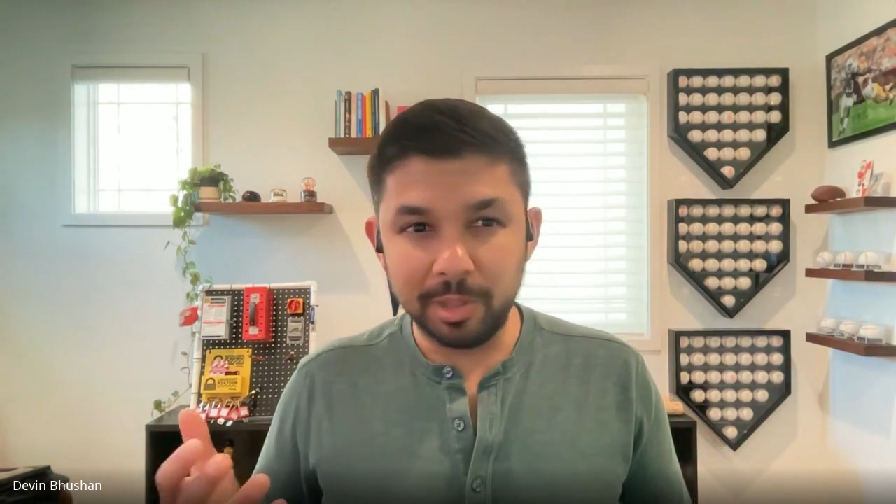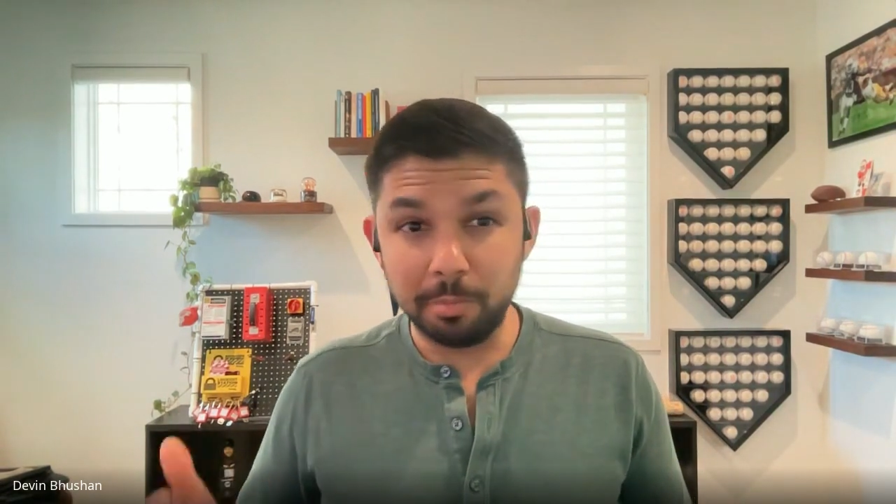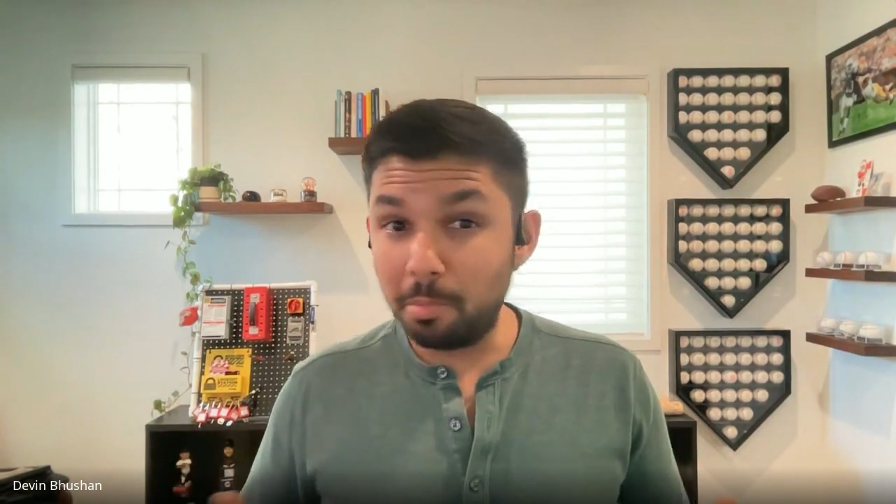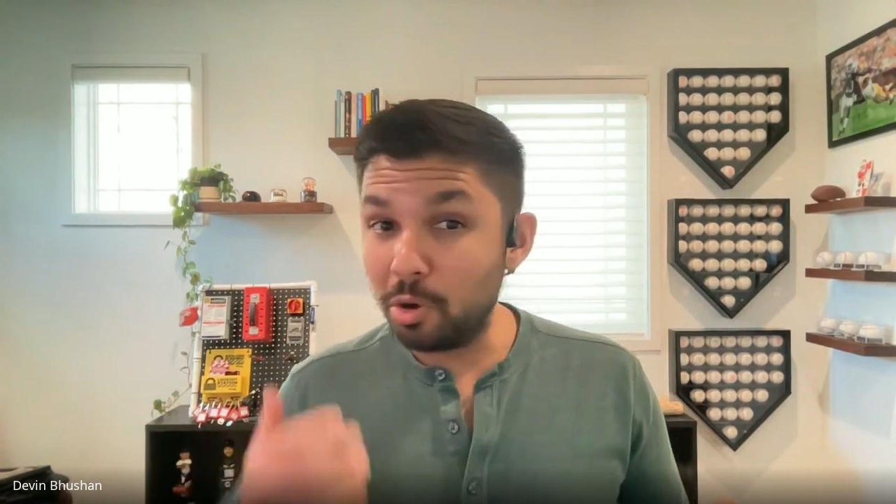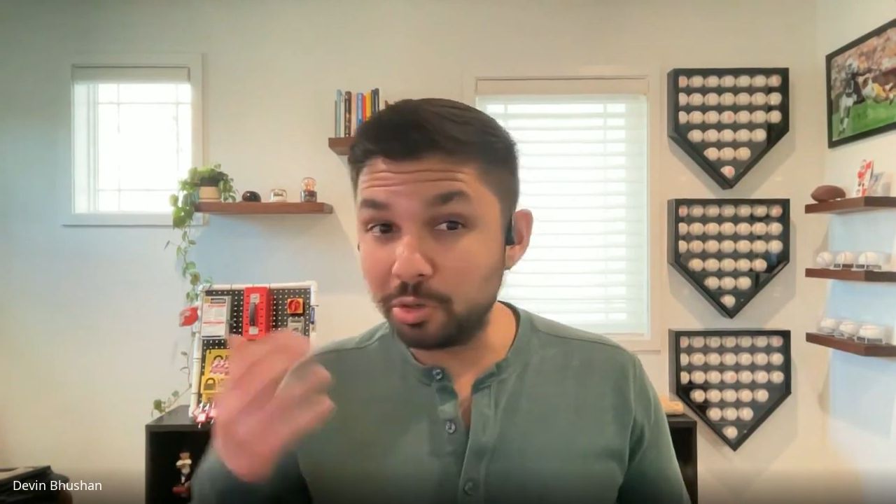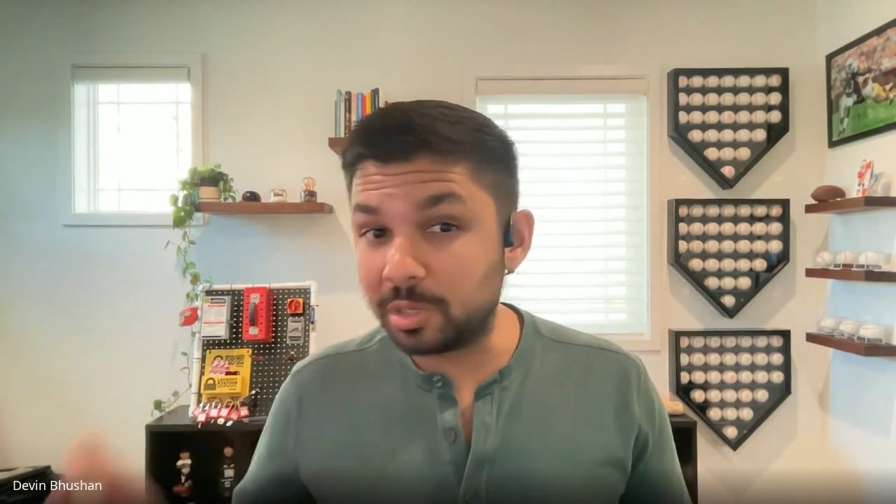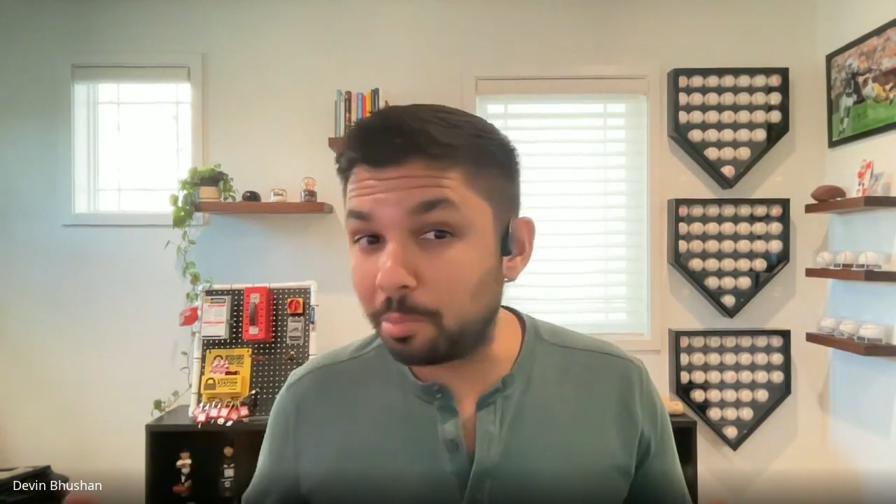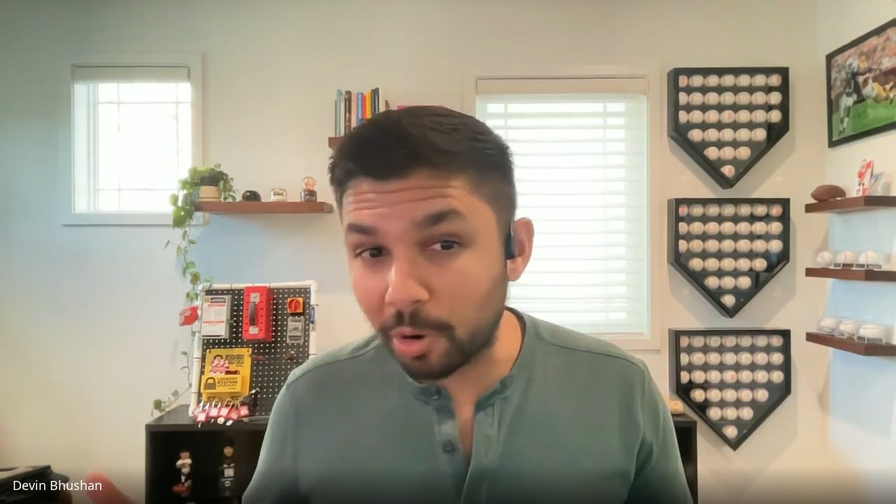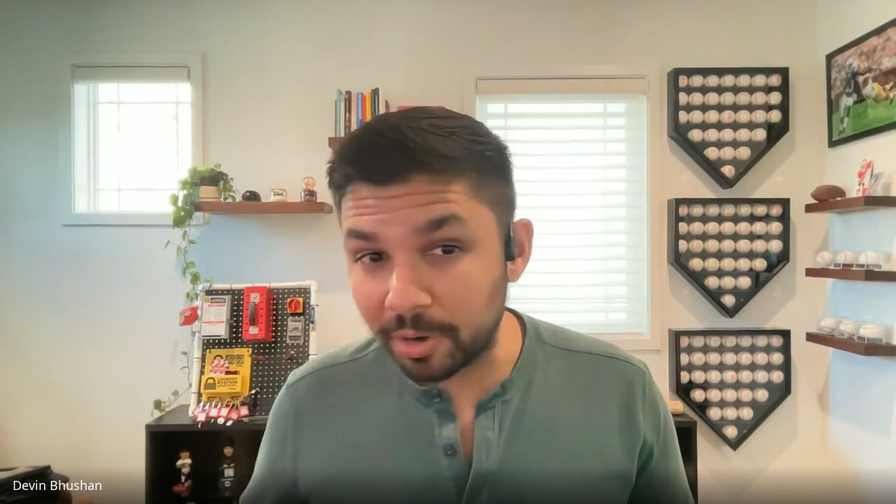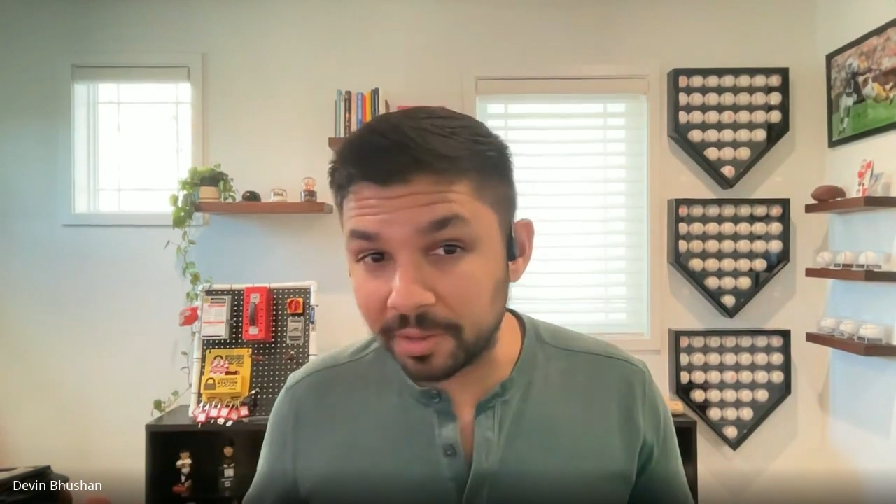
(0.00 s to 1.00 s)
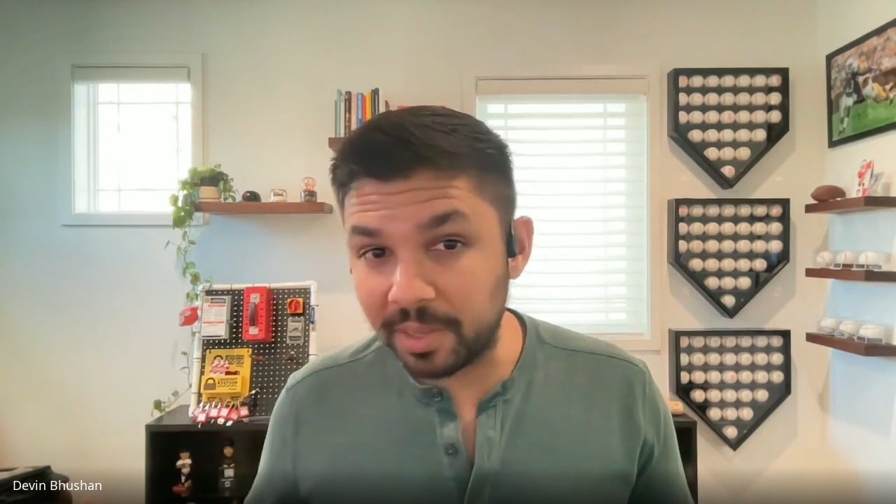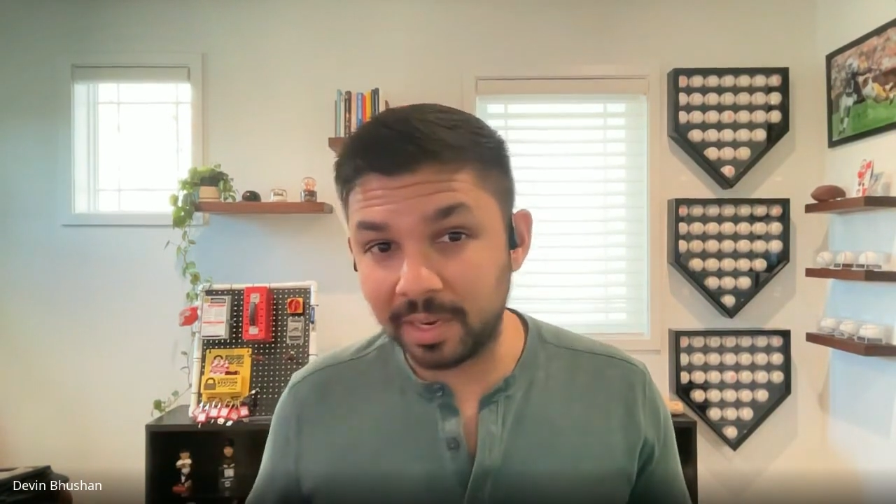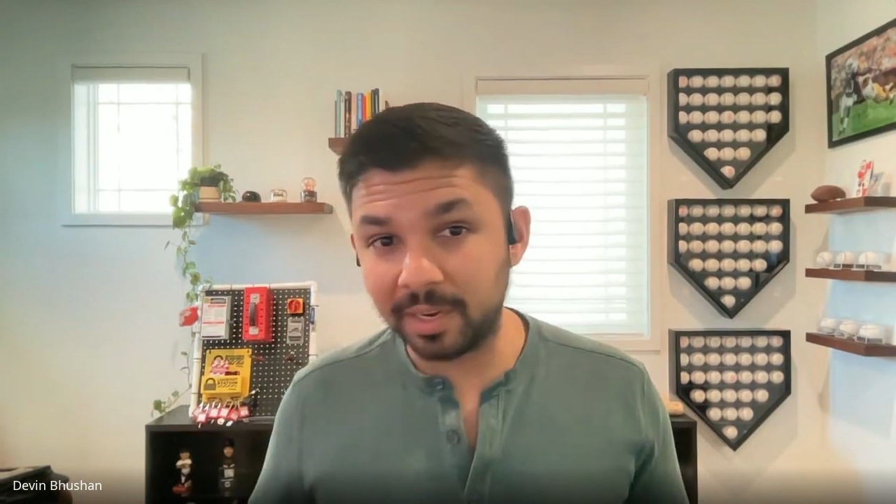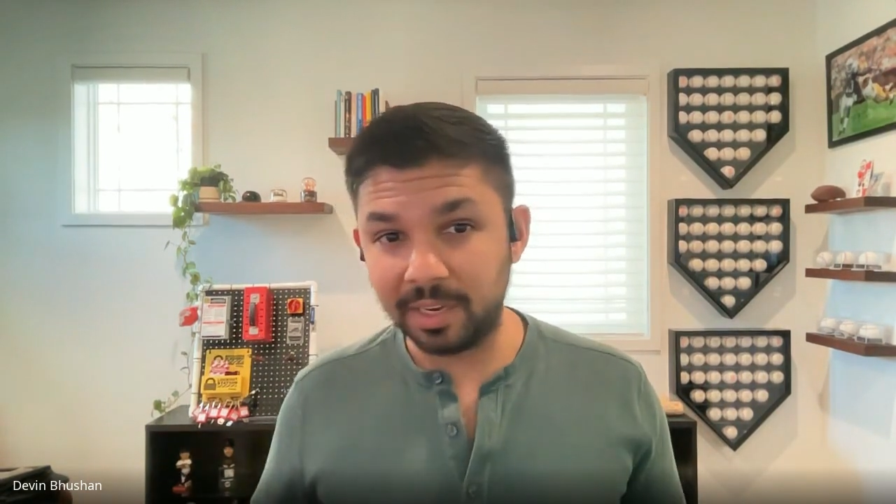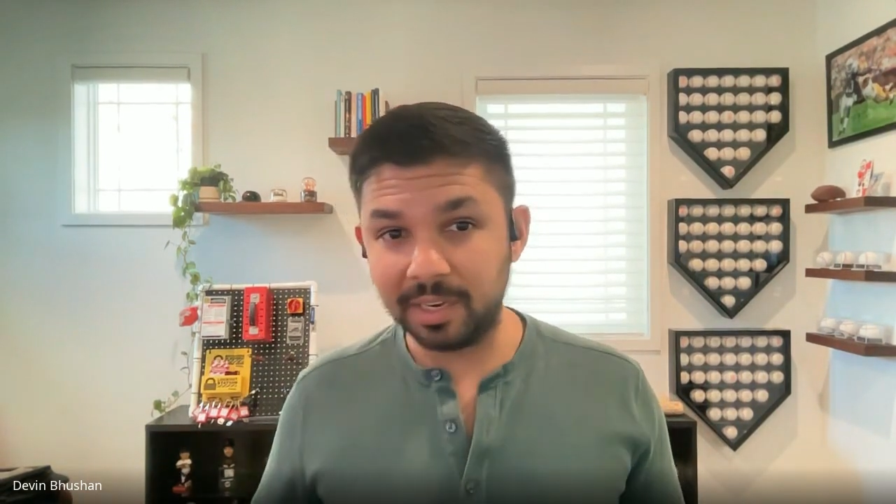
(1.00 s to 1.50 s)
the most important thing